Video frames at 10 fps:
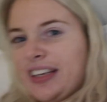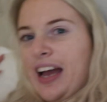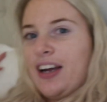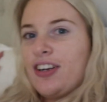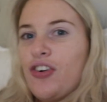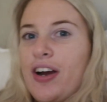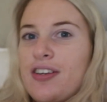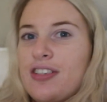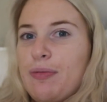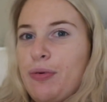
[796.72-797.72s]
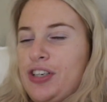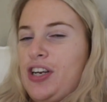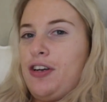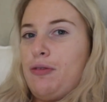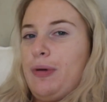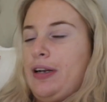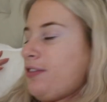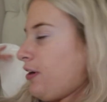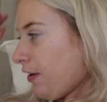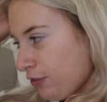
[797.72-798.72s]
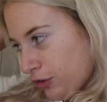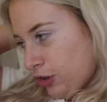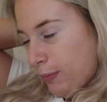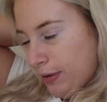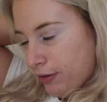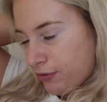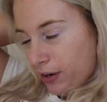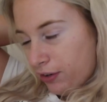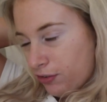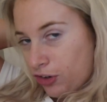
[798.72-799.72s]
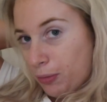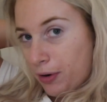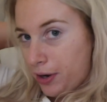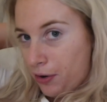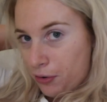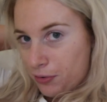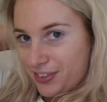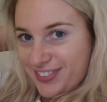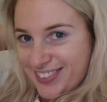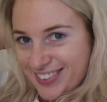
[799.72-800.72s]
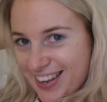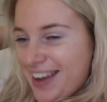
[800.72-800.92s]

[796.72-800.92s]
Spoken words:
Yeah, because Greg doesn't appreciate good pillows. So I've got new pillows. Greg's just got my old ones.